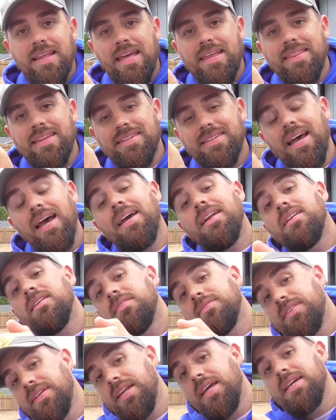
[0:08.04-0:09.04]
And the title
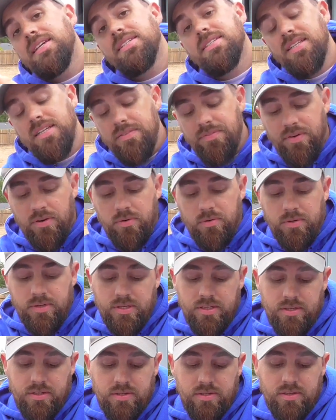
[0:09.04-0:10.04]
of today's Devo
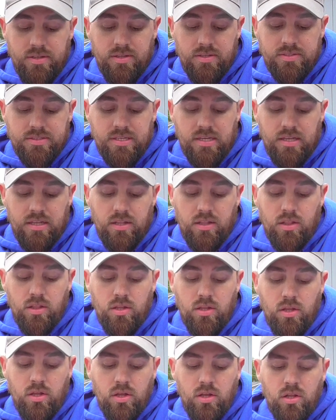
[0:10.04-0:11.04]
is
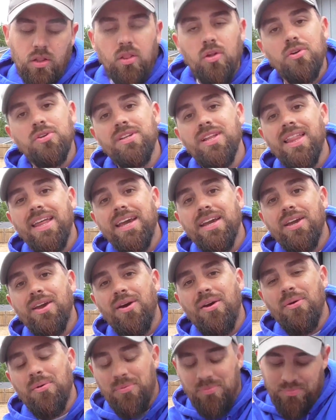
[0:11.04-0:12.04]
Learn to Let
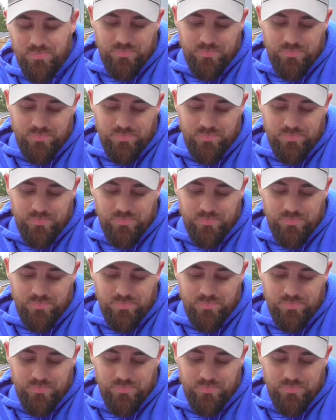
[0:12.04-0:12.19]
Go.